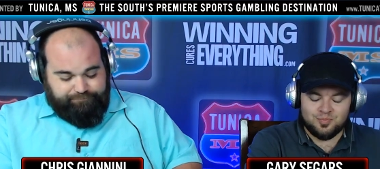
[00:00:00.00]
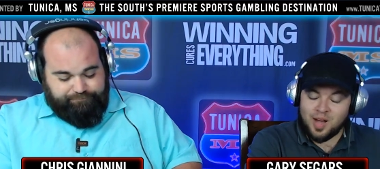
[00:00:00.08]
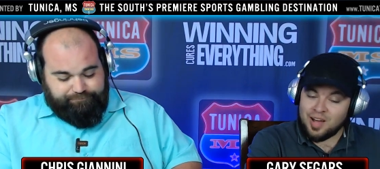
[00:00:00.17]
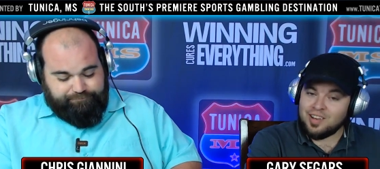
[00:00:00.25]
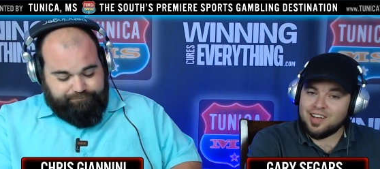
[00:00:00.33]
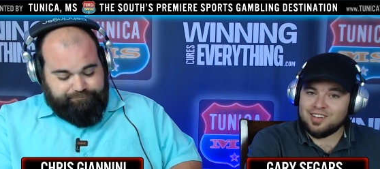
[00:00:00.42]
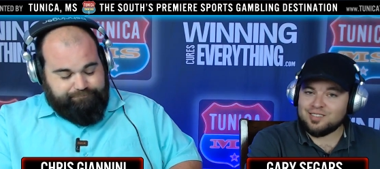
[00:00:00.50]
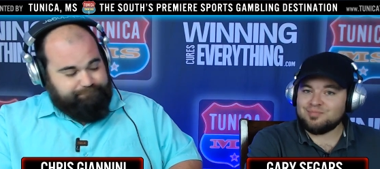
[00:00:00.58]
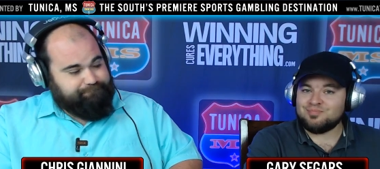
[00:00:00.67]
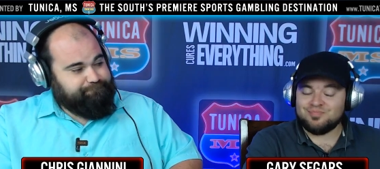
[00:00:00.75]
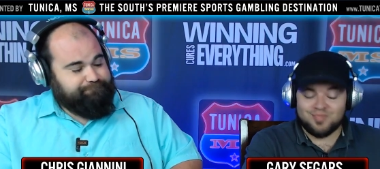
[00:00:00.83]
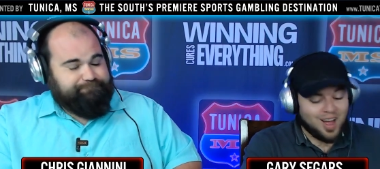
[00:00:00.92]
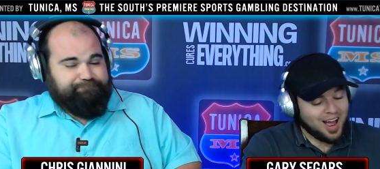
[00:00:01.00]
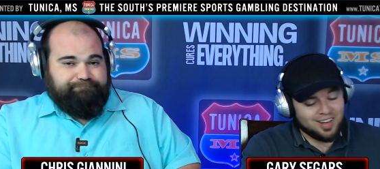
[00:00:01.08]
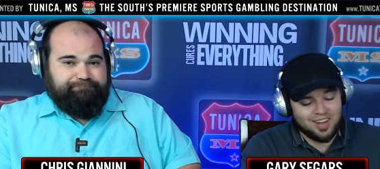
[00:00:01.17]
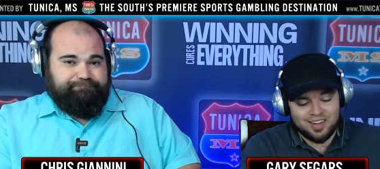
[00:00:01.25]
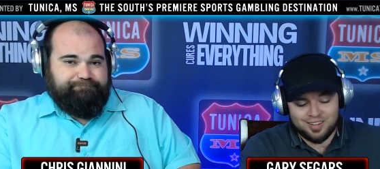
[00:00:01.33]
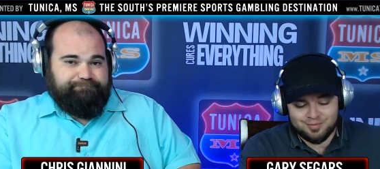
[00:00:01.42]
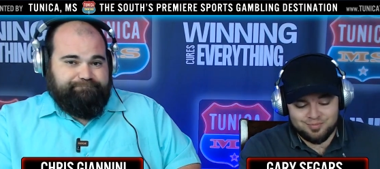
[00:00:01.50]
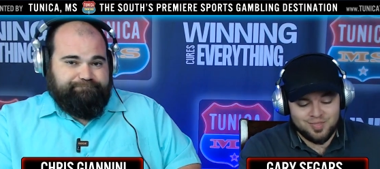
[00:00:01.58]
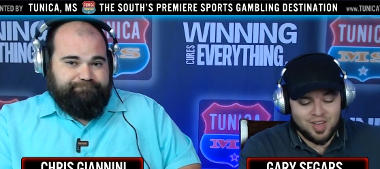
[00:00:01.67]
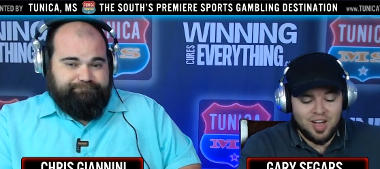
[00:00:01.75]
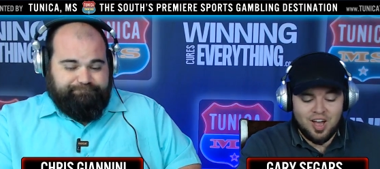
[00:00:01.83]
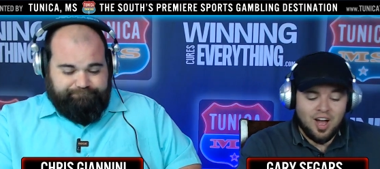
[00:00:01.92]
Speaker 1: I like it. I like it.
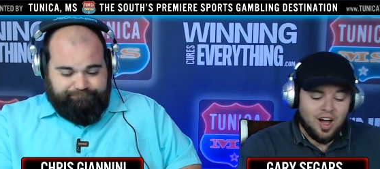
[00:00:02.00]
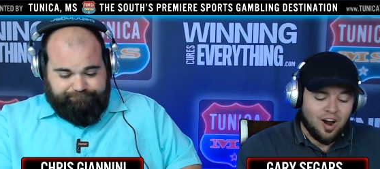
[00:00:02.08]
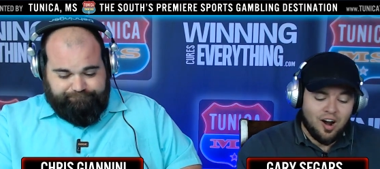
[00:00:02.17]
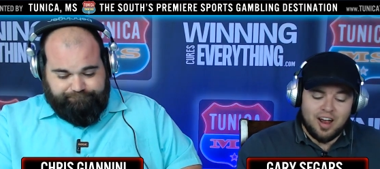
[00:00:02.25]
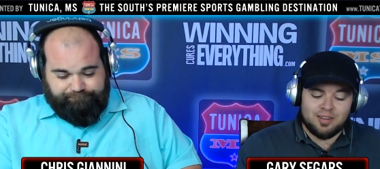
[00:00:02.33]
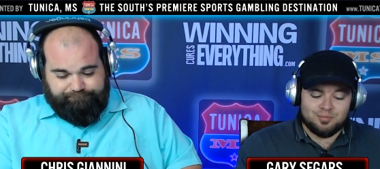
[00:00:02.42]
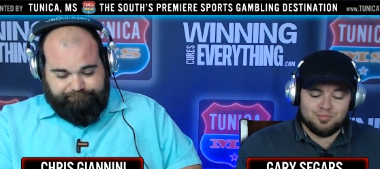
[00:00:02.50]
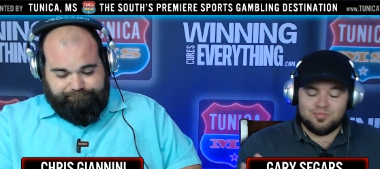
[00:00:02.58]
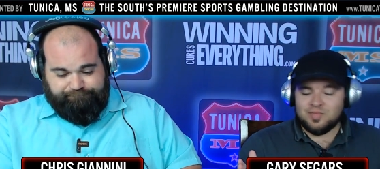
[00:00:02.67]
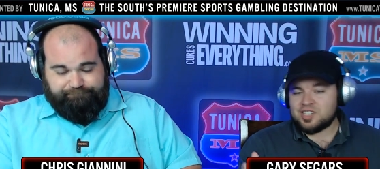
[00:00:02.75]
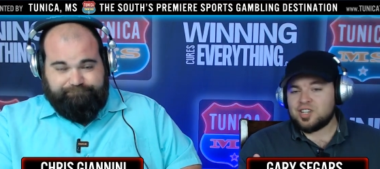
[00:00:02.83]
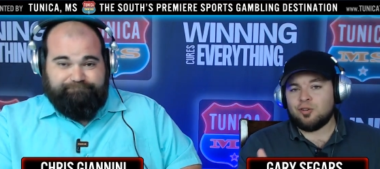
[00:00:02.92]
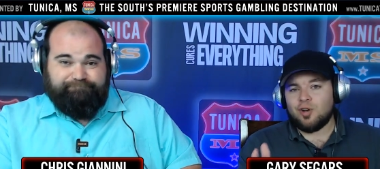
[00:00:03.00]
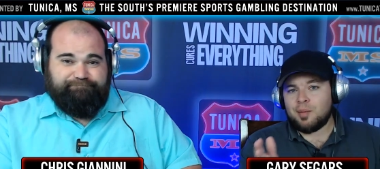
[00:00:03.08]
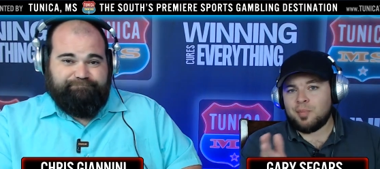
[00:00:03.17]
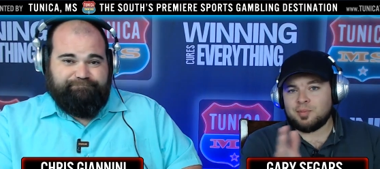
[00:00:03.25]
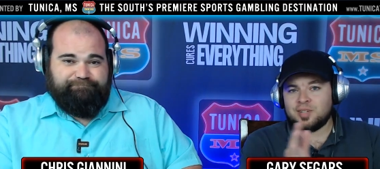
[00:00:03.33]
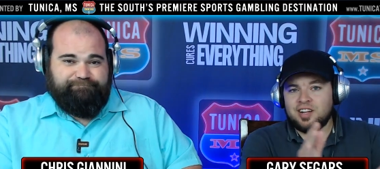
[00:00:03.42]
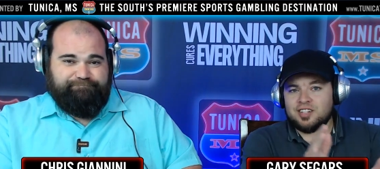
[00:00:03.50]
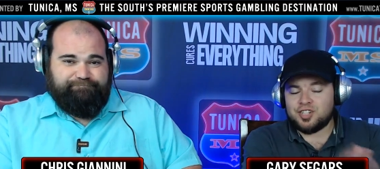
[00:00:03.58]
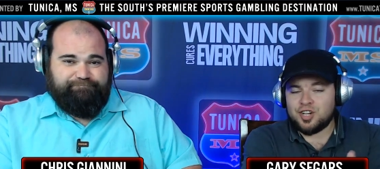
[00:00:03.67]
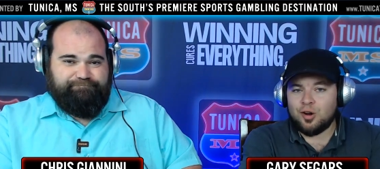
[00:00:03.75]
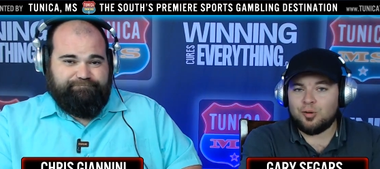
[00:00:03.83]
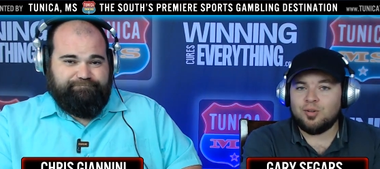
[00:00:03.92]
All right. That's going to wrap up today's
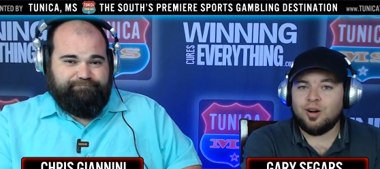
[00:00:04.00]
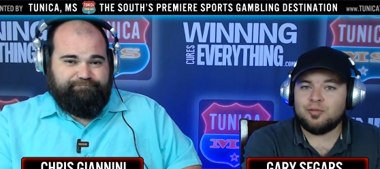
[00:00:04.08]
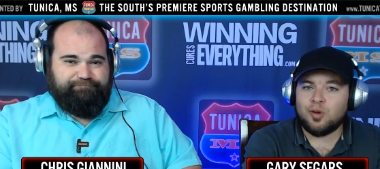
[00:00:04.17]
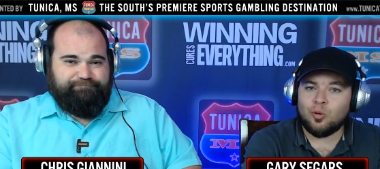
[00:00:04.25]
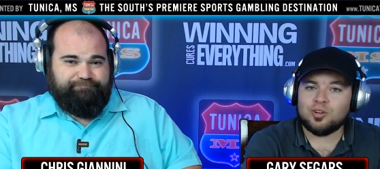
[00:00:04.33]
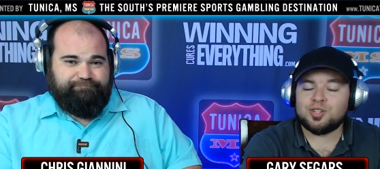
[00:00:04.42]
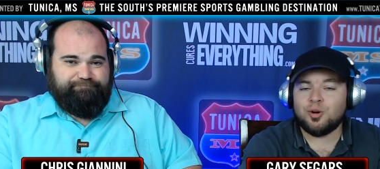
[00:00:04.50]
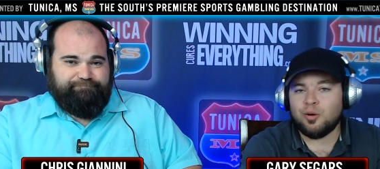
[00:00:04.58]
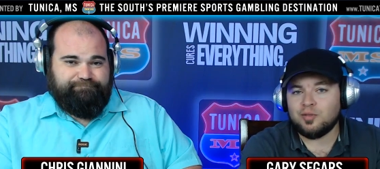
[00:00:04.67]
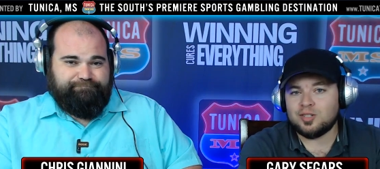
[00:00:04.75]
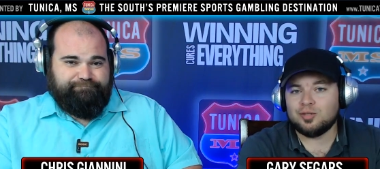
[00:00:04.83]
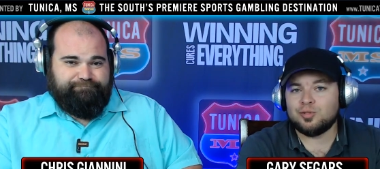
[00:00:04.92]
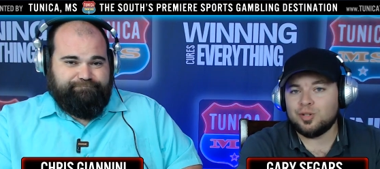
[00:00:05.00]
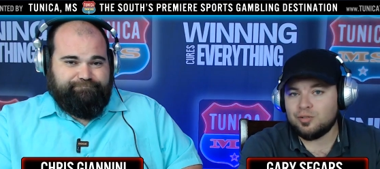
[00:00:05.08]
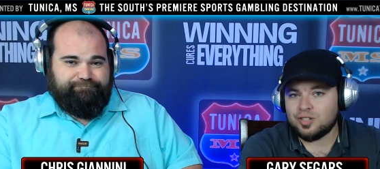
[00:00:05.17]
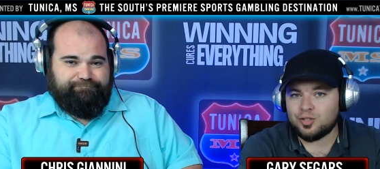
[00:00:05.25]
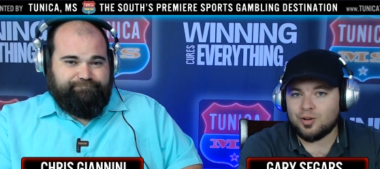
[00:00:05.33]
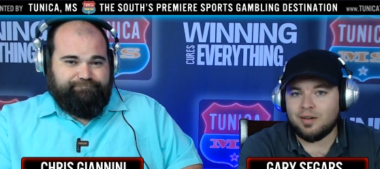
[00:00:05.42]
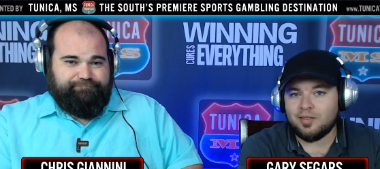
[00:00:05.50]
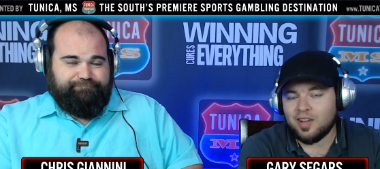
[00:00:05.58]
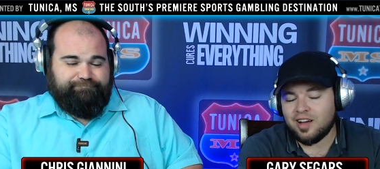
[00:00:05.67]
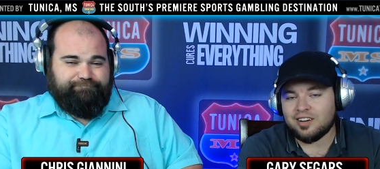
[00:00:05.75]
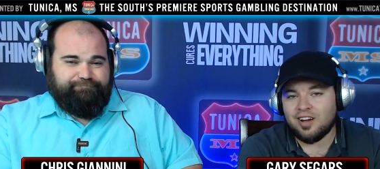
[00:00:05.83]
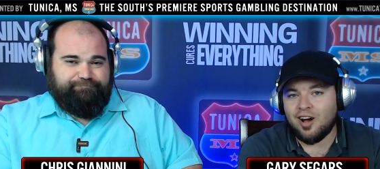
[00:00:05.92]
show. Of course, go over to
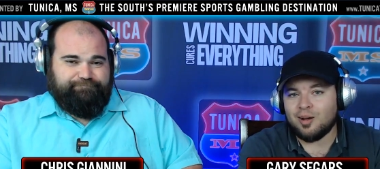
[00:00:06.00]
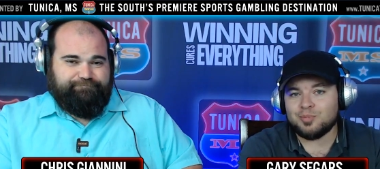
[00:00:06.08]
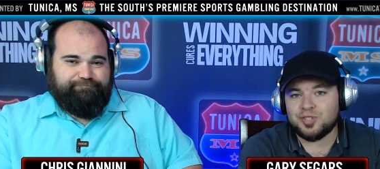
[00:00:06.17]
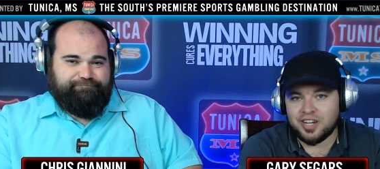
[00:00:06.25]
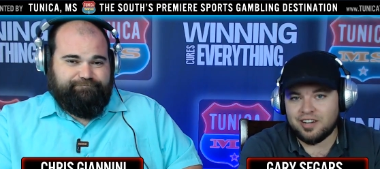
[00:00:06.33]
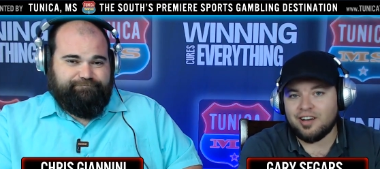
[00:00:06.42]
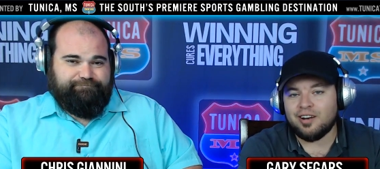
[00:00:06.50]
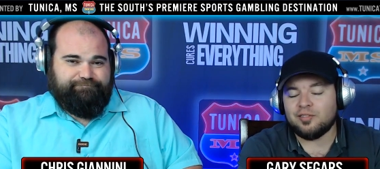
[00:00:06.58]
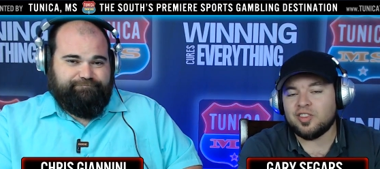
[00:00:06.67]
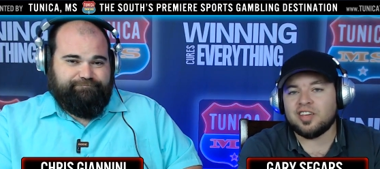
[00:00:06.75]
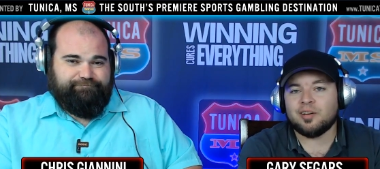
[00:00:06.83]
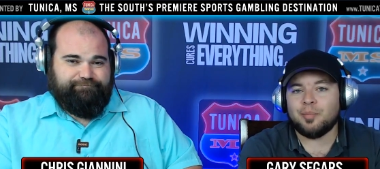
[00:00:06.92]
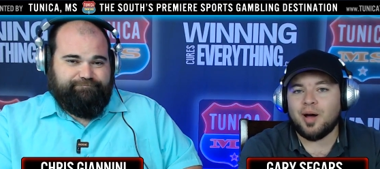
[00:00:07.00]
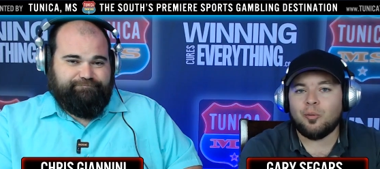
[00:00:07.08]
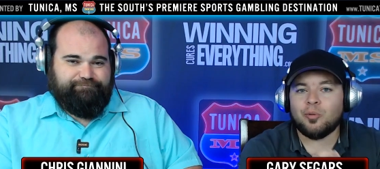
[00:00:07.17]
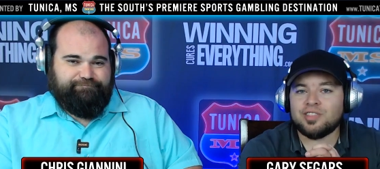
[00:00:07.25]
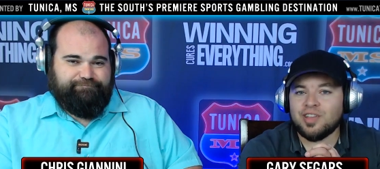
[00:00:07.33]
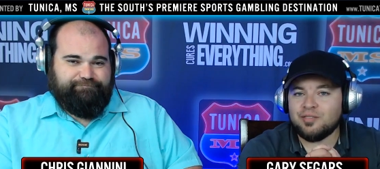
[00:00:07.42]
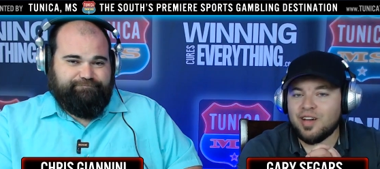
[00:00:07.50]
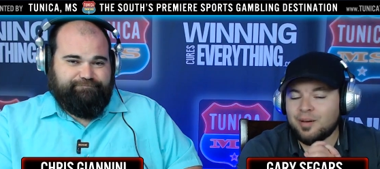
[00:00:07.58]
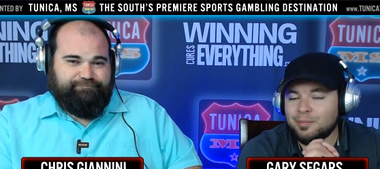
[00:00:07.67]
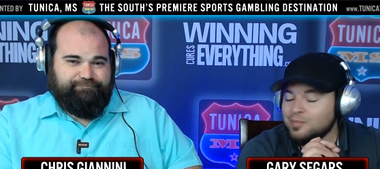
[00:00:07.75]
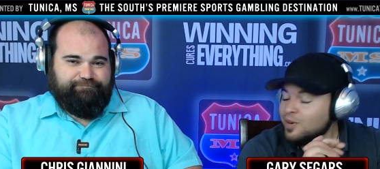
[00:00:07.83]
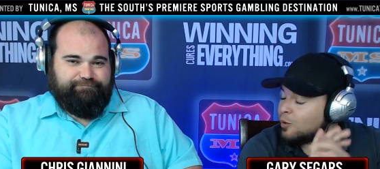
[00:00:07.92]
tunicatravel.com. Check out everything about what they've
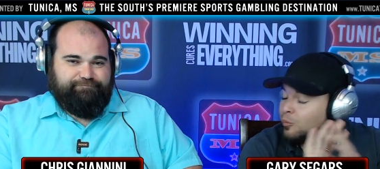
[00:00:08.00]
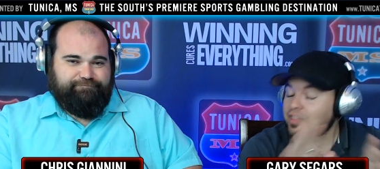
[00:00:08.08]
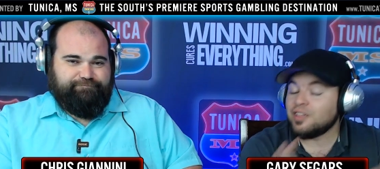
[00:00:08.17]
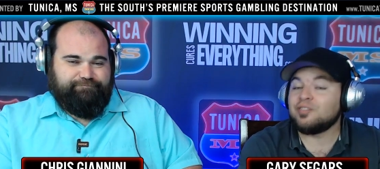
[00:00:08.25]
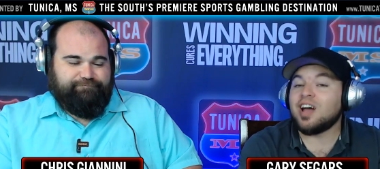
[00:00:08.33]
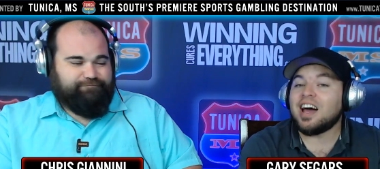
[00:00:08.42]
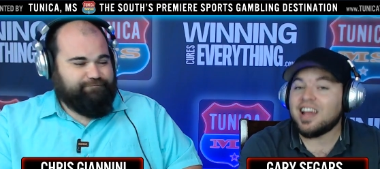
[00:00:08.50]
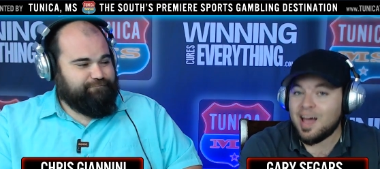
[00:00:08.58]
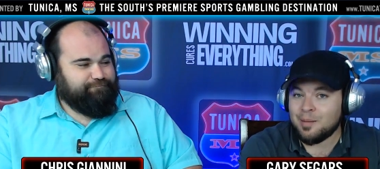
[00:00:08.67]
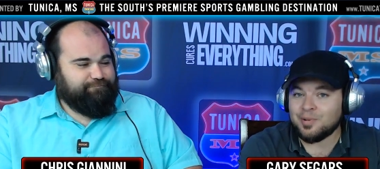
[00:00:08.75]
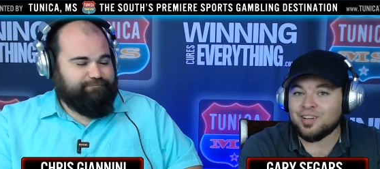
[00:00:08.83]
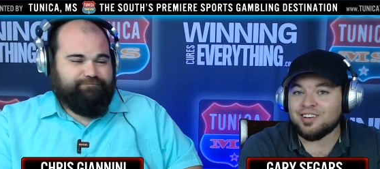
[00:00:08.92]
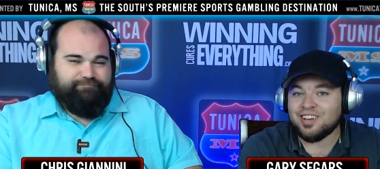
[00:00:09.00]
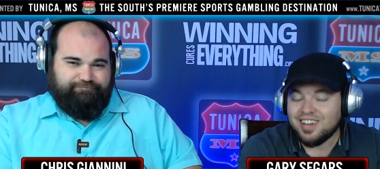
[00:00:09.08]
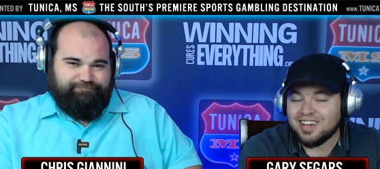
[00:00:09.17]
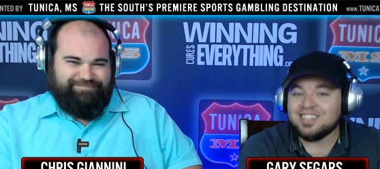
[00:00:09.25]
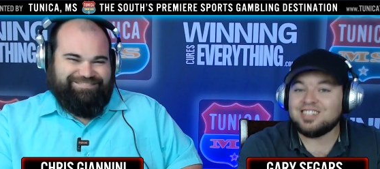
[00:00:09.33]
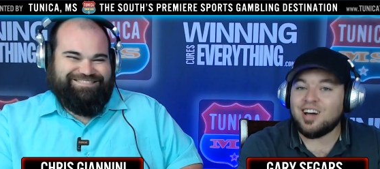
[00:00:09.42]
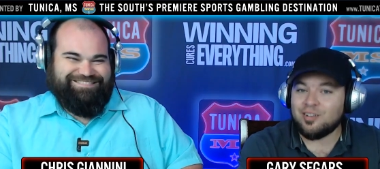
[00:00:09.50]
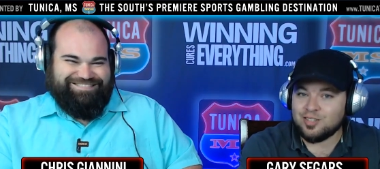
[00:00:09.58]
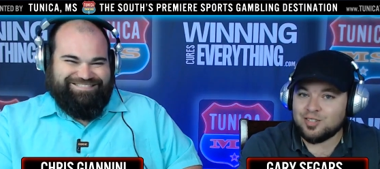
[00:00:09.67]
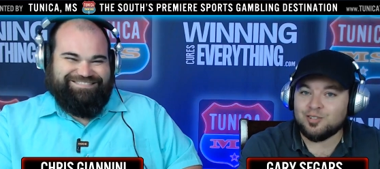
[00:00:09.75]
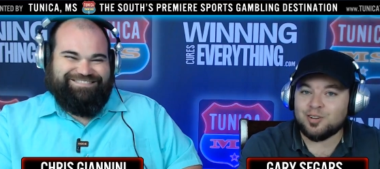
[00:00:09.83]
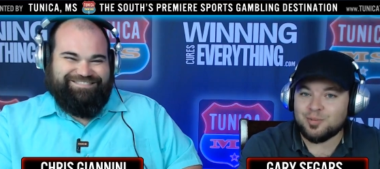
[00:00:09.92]
got happening down in
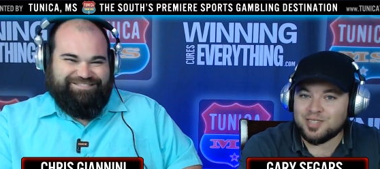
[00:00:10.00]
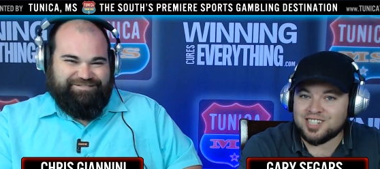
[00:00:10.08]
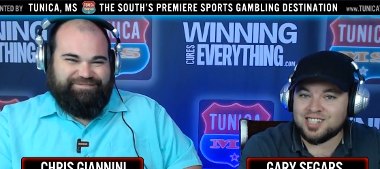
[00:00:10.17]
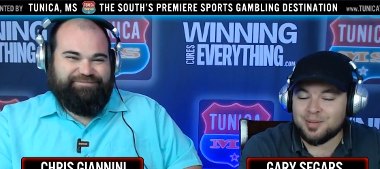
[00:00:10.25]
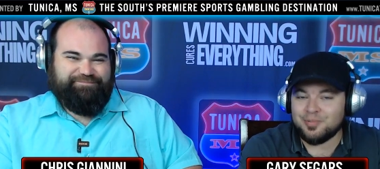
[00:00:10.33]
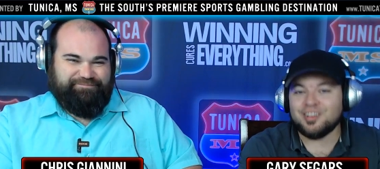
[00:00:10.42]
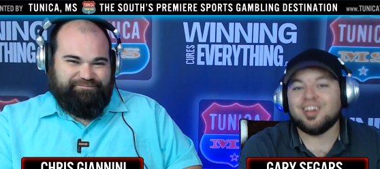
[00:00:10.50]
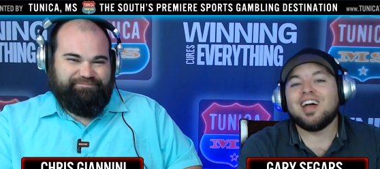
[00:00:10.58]
Tunica, Mississippi.